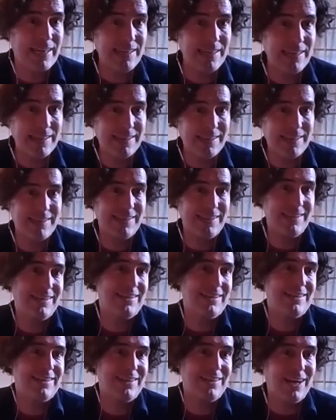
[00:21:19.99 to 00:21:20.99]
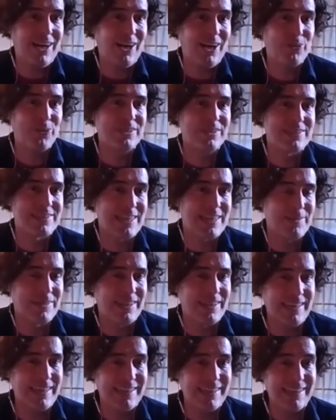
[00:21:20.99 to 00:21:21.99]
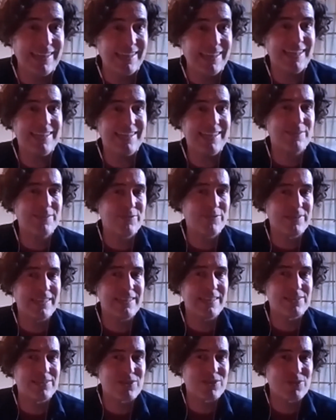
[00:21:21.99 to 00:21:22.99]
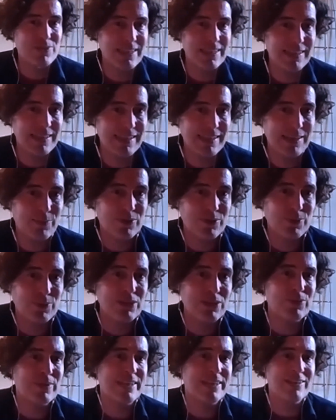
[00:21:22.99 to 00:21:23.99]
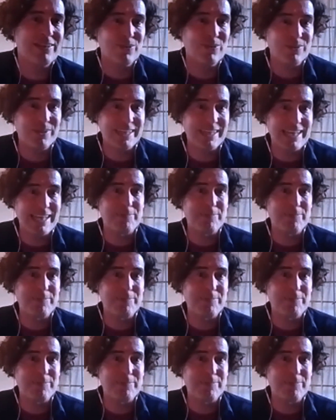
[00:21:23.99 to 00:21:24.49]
They are doing the same thing in a different industry than what we try to do,